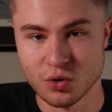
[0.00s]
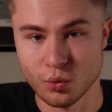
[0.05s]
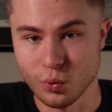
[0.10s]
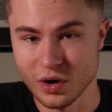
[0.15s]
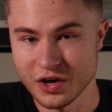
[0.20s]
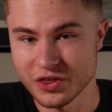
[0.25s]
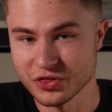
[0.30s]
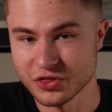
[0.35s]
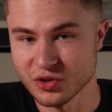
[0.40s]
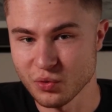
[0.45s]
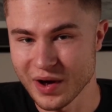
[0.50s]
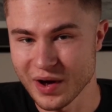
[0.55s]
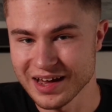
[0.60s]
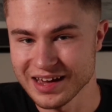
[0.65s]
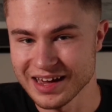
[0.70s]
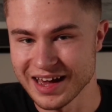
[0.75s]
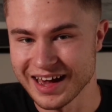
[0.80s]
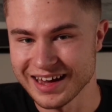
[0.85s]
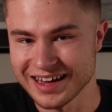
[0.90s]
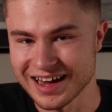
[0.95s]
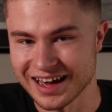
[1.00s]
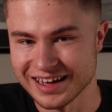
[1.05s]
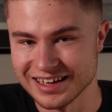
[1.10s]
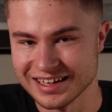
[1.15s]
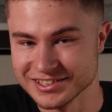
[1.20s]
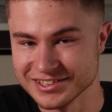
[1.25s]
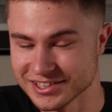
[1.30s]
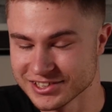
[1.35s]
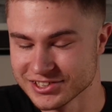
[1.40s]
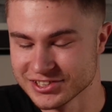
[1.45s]
With the way AI
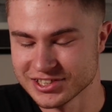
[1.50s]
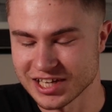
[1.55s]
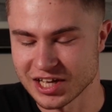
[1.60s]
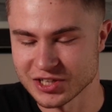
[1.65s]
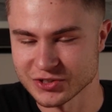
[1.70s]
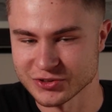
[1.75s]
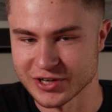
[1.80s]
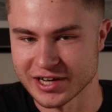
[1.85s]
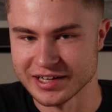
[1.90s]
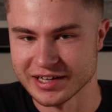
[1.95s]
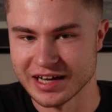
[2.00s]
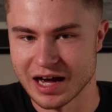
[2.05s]
is accelerating,